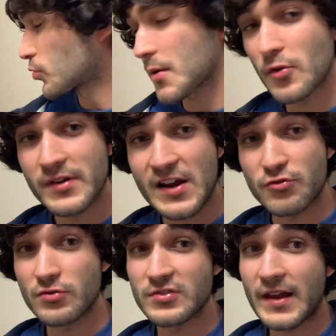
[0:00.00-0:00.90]
way more
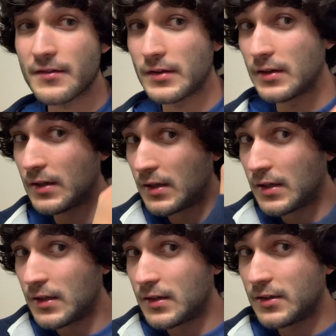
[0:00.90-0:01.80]
natural to have it.
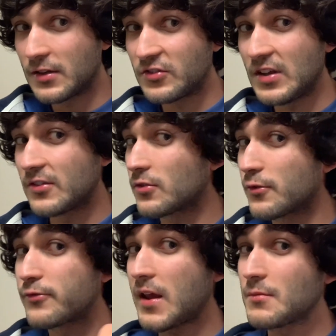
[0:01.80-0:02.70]
You can see it sort of
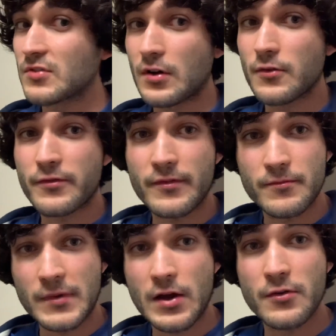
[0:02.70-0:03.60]
frames the whole
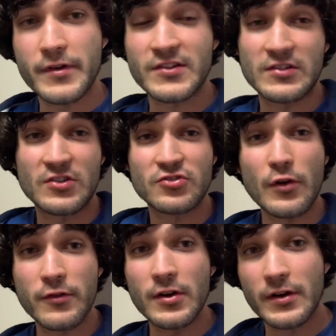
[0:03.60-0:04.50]
my whole face. It's a
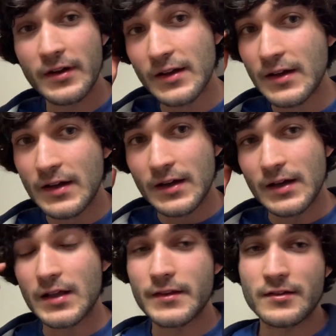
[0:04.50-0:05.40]
soft look. I
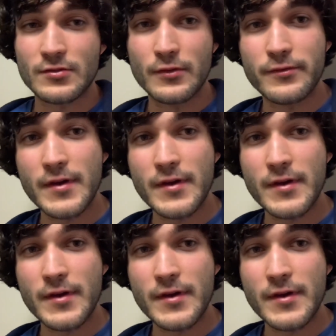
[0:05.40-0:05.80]
like this sort of